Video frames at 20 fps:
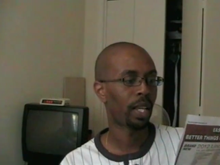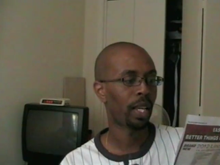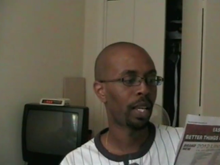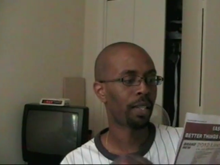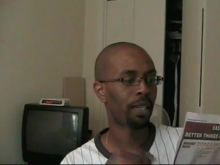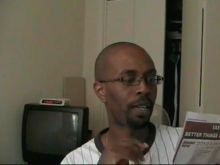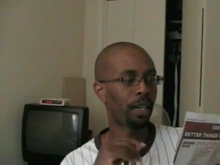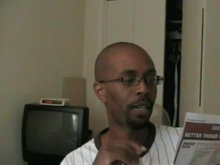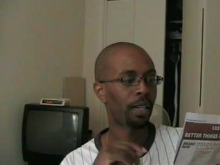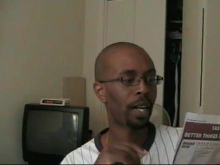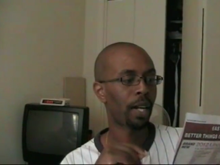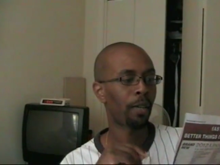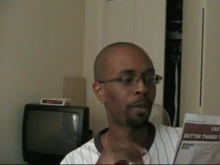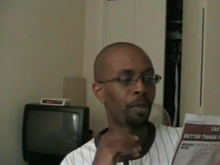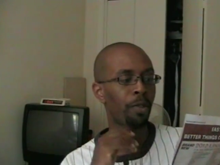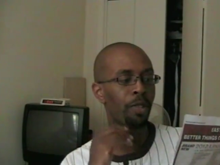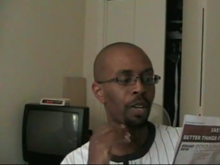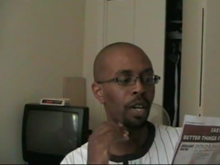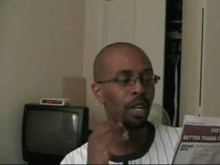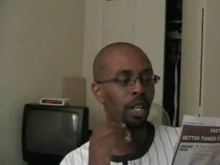Until now,
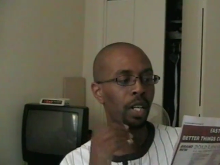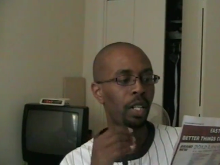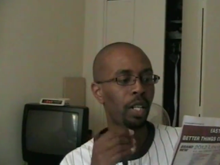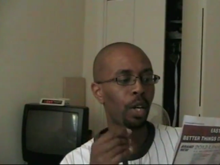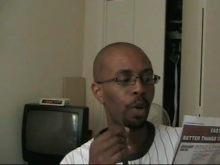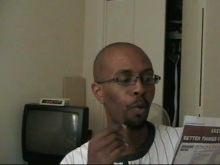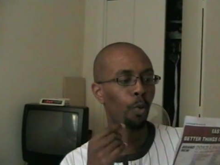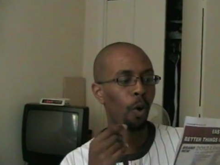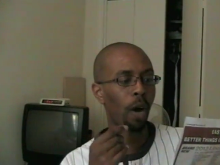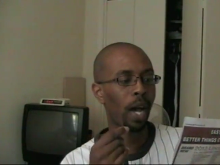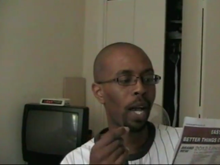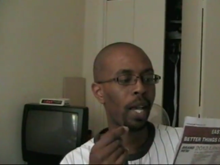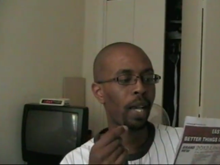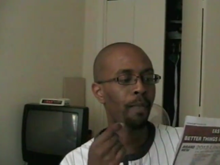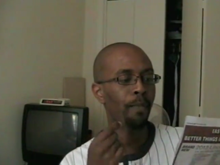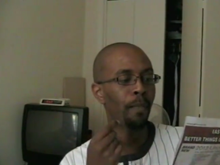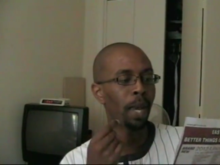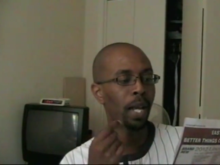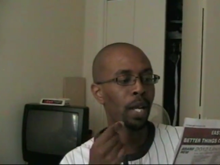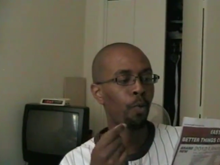it was unclear why
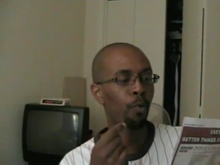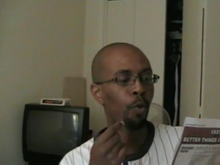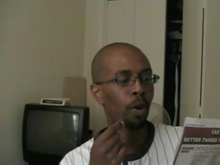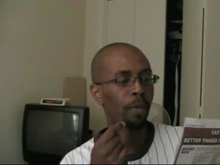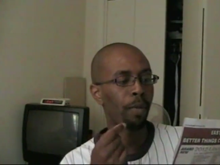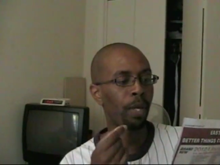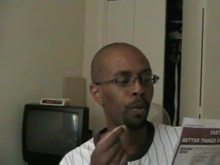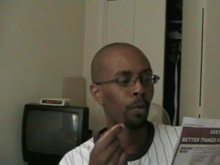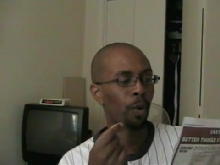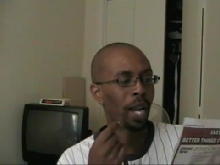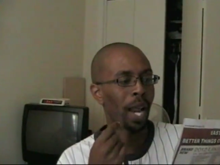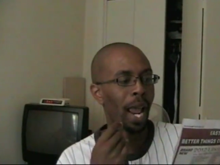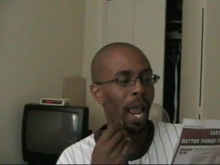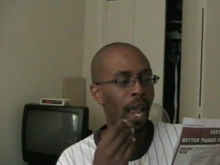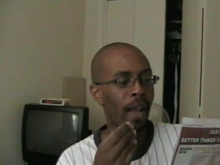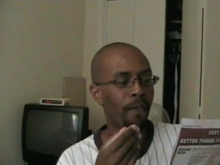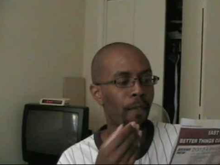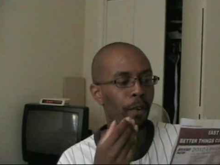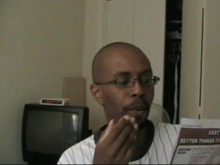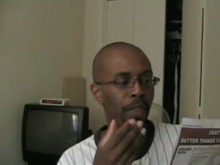many women would
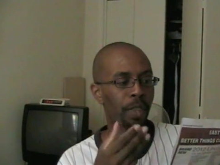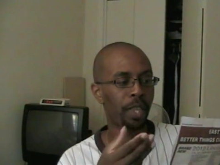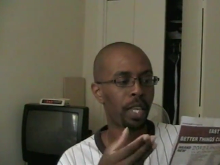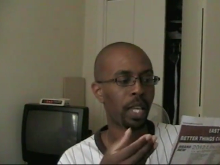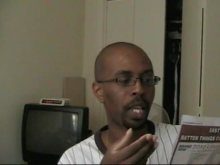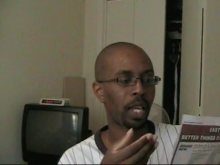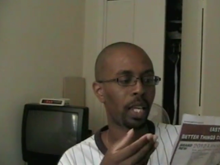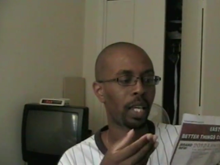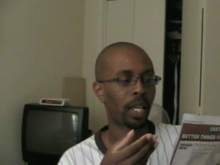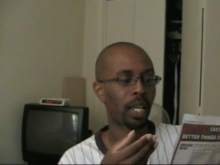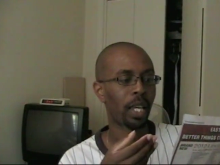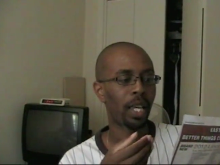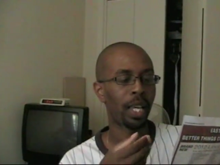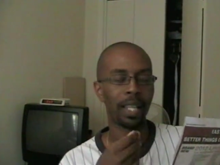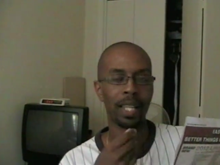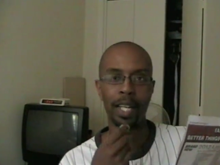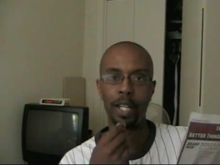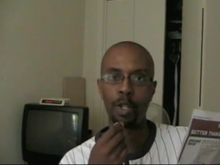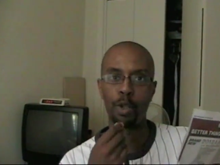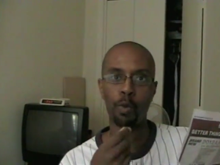ever think
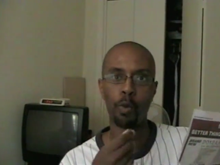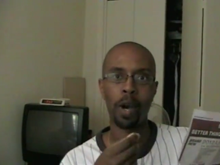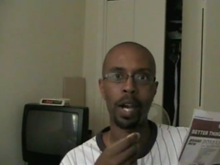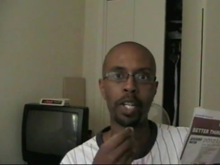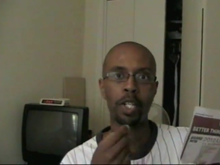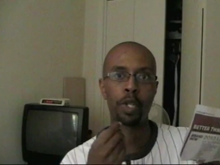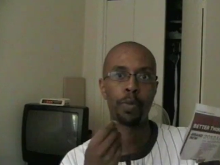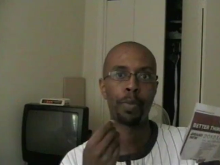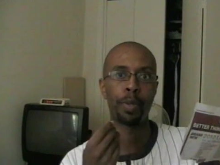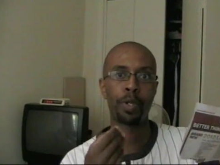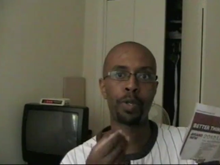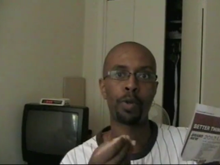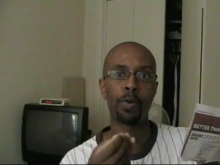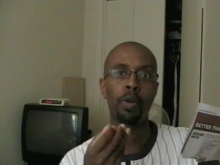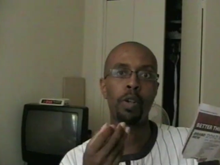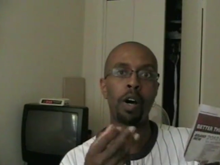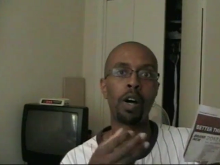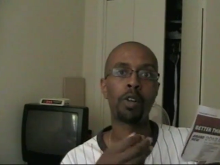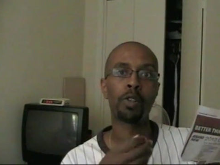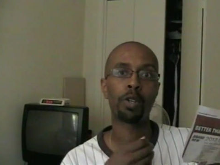that it's wise to pursue
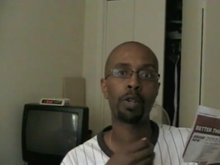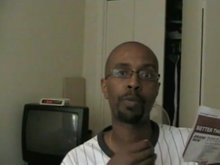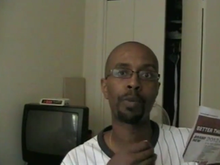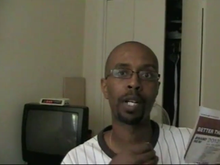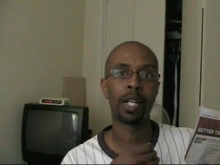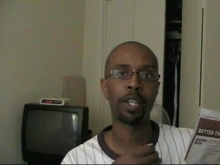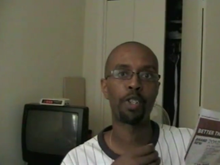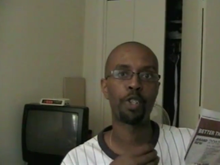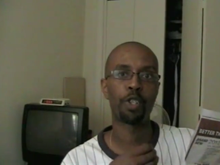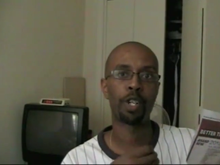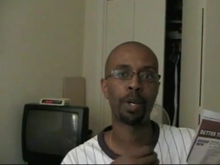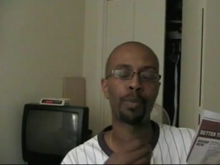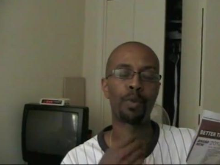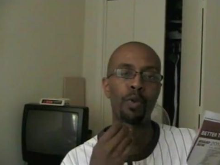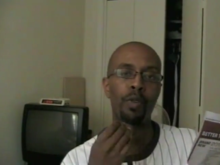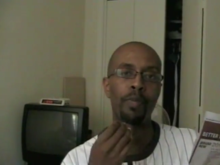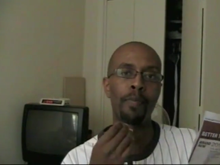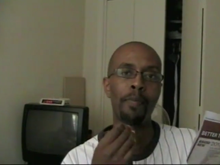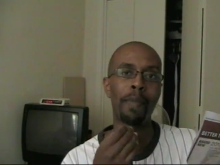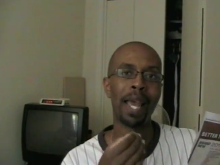long-term relationships
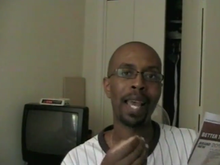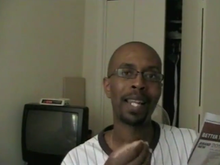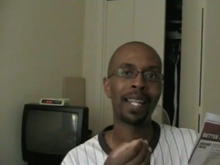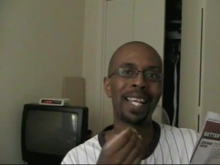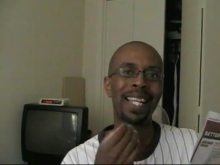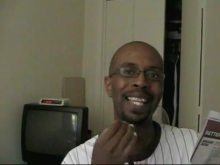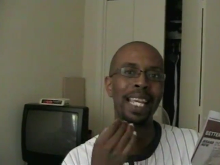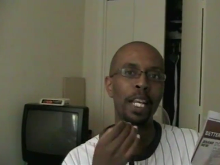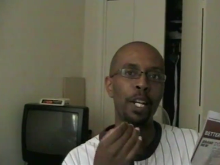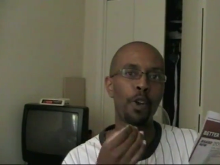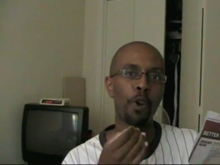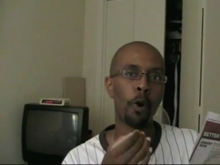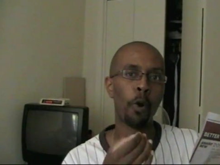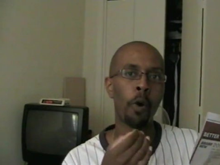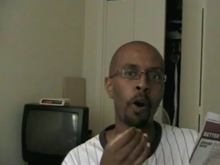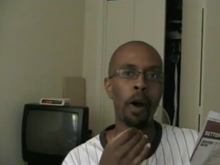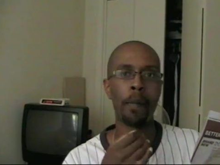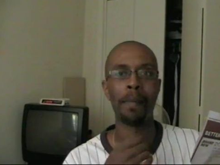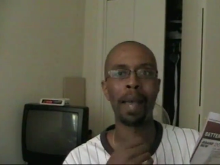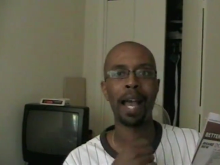with men that they
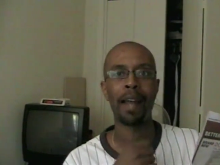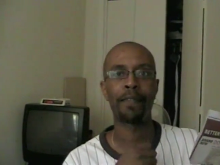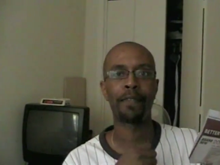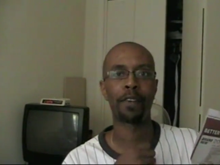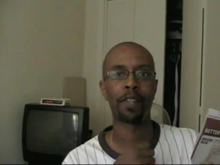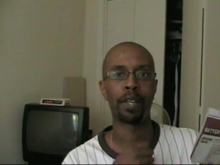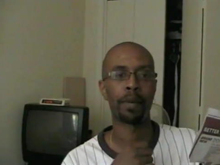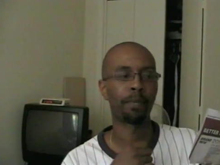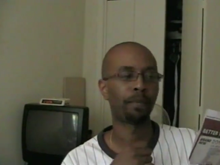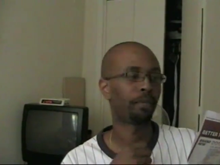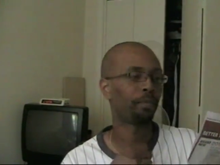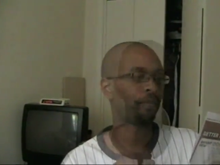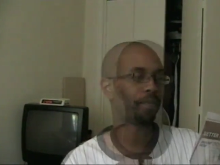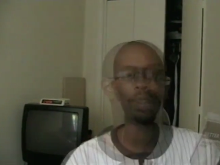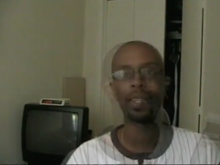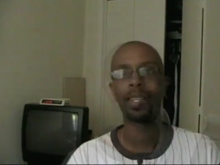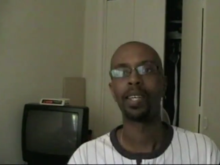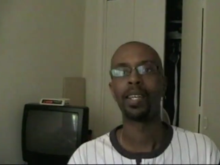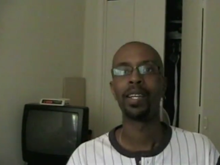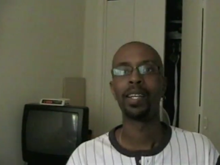know are bad for them.
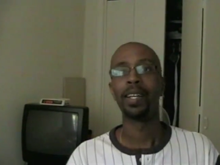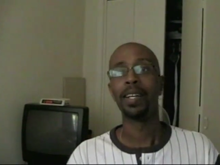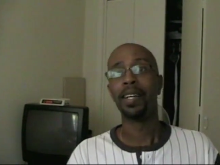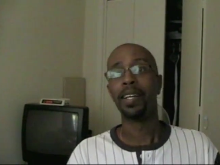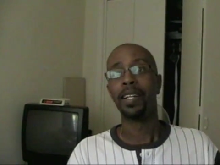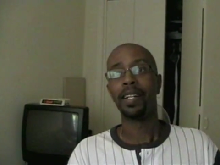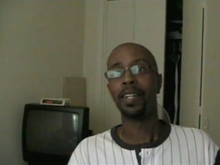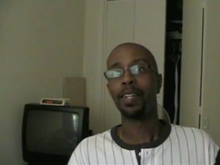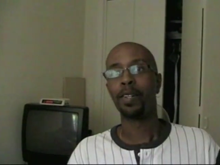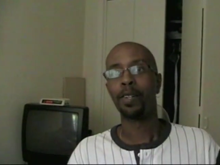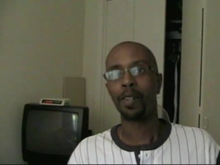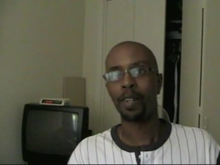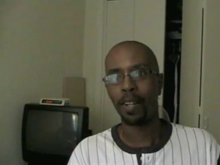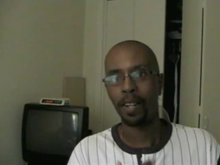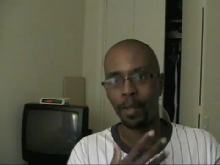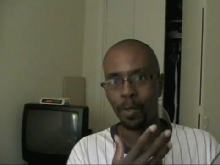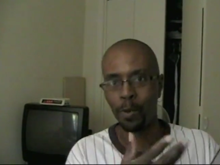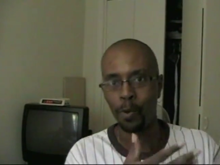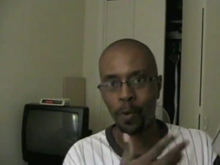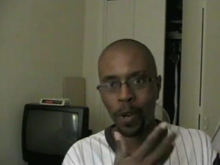Now,
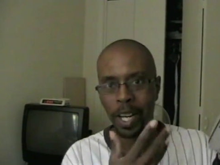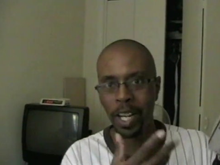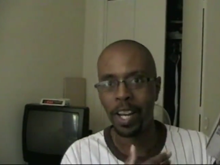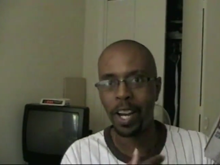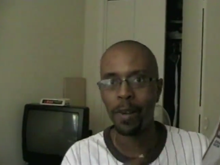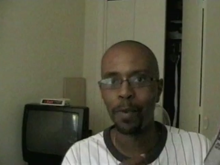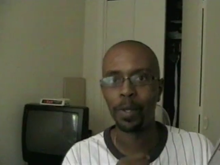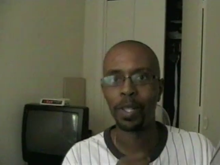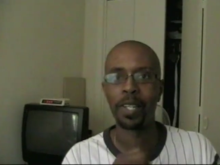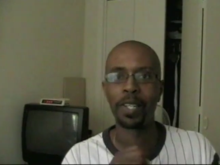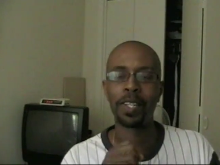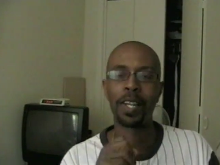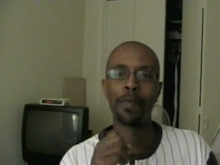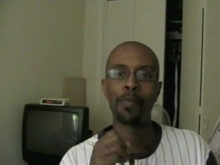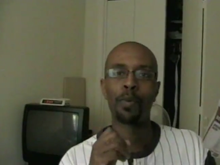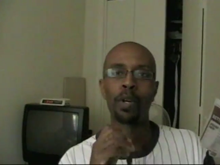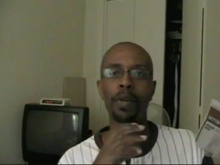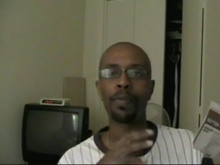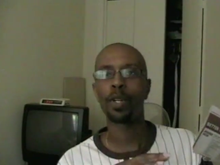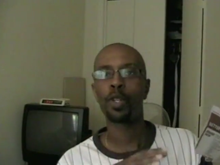I was reading on with this,
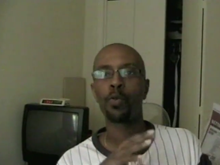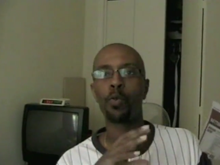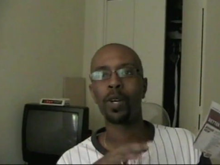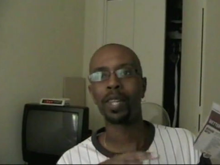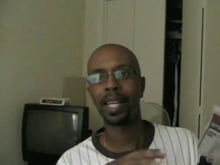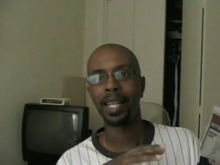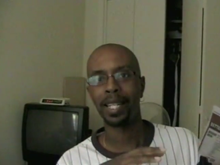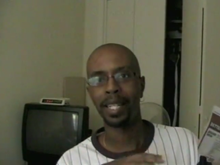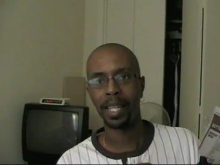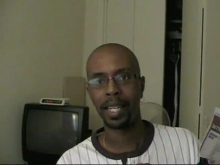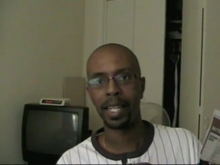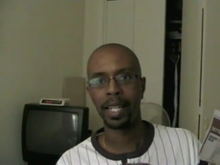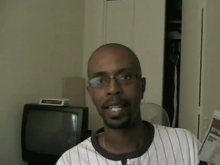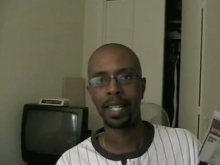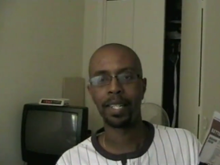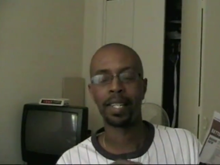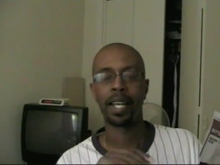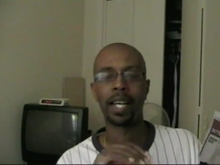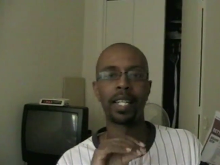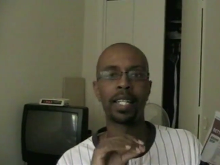and pretty much what they did
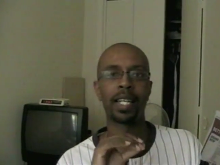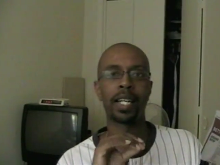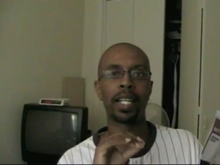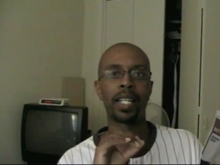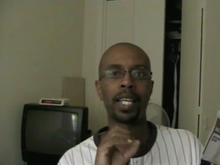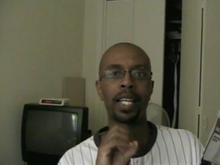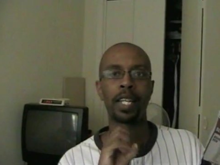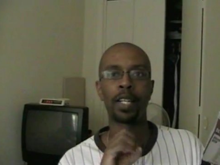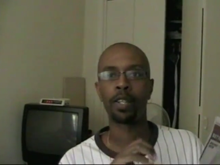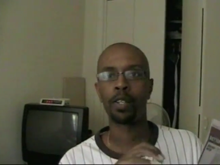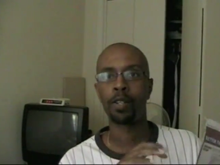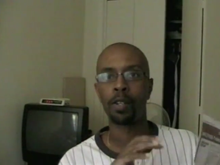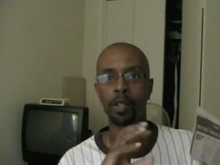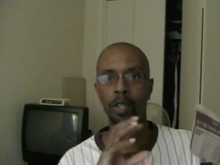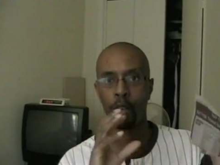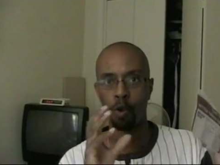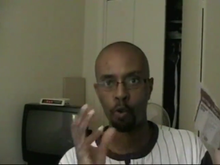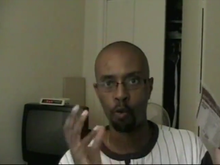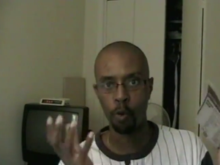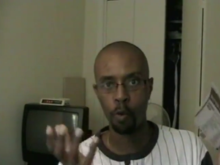is that they
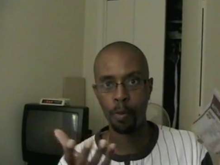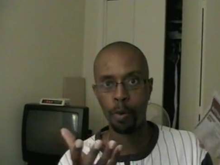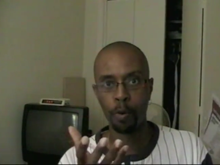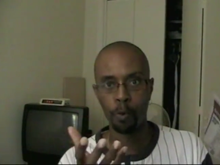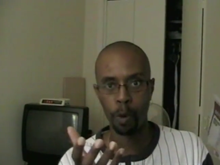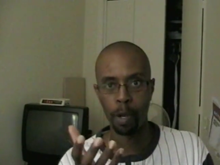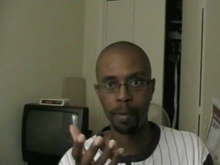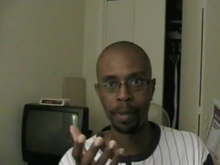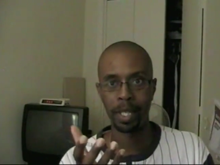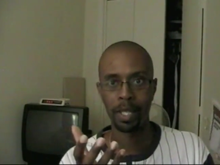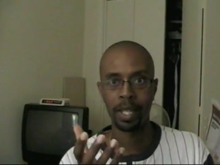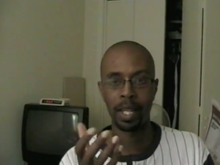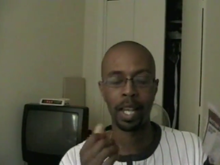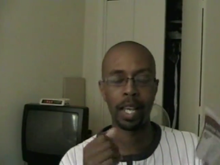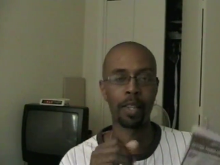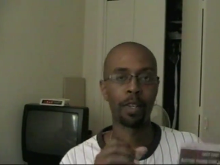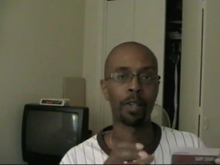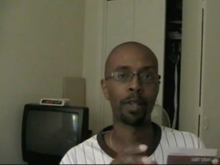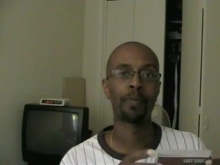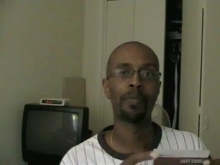took a group of women
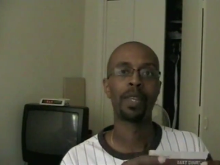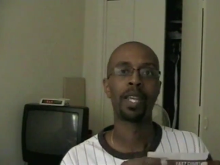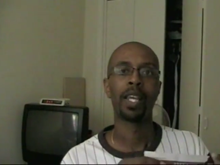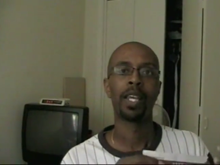together,